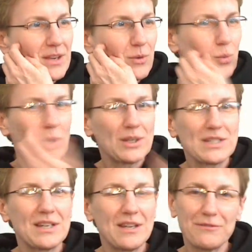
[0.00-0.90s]
What
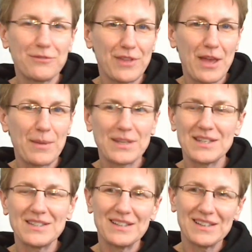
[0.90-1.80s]
is it in for them? It,
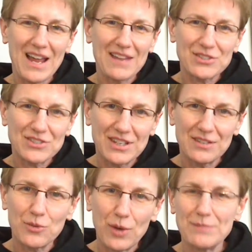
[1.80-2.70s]
it, a lot of this
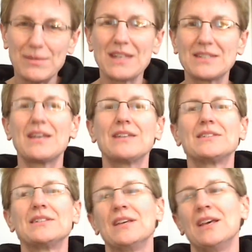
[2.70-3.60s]
didn't quite make
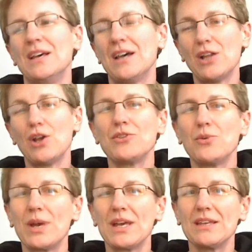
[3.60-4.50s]
sense. Along
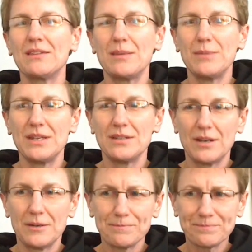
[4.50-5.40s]
the way, they meet
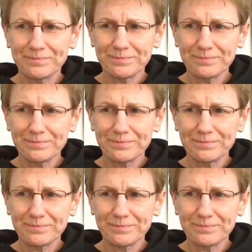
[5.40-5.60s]
um,